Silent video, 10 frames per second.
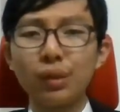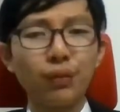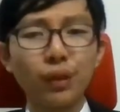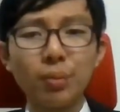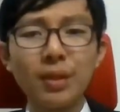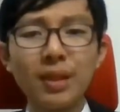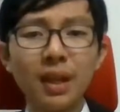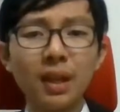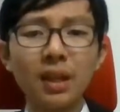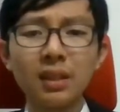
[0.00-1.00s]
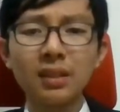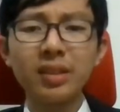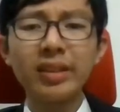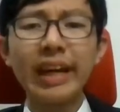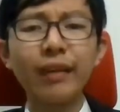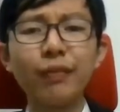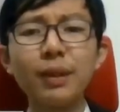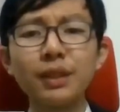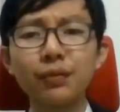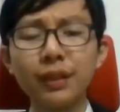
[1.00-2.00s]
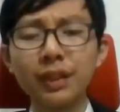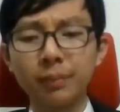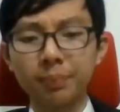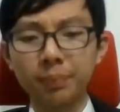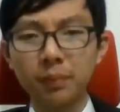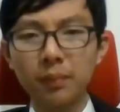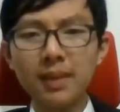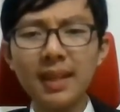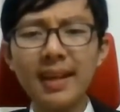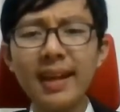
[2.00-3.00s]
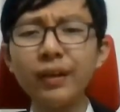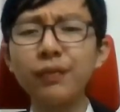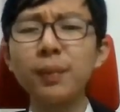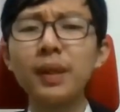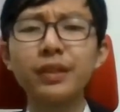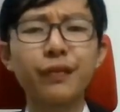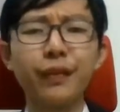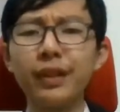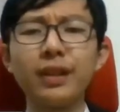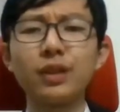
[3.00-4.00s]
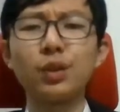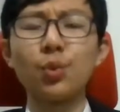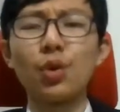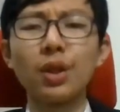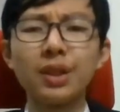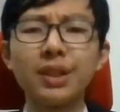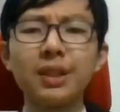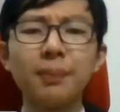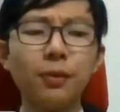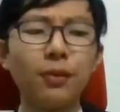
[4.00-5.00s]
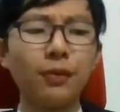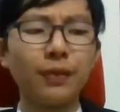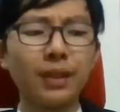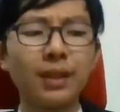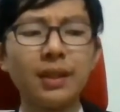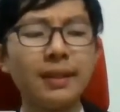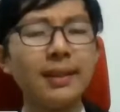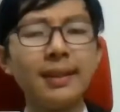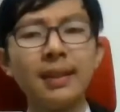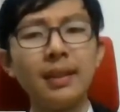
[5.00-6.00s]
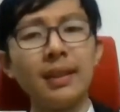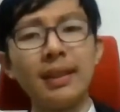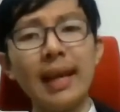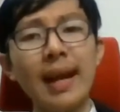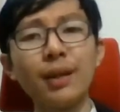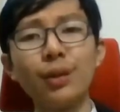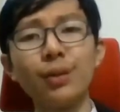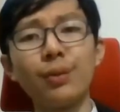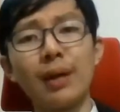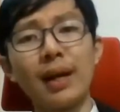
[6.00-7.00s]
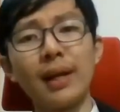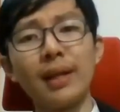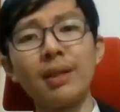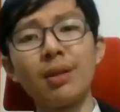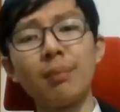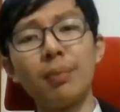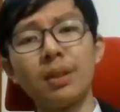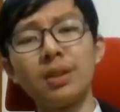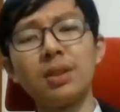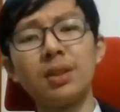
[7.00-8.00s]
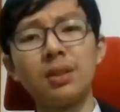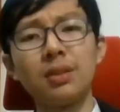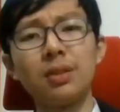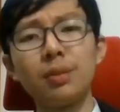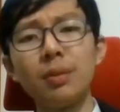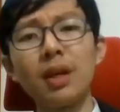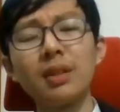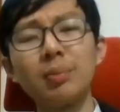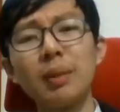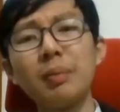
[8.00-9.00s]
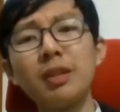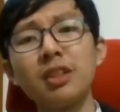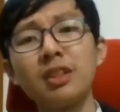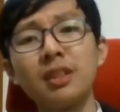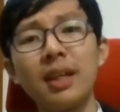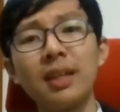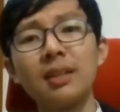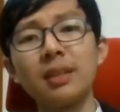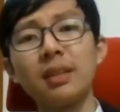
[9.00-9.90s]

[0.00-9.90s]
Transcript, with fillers: for me, I, honestly, I have mixed feel. I have mixed feelings towards this movie. Yeah, I don't know why, but to be honest, maybe it's like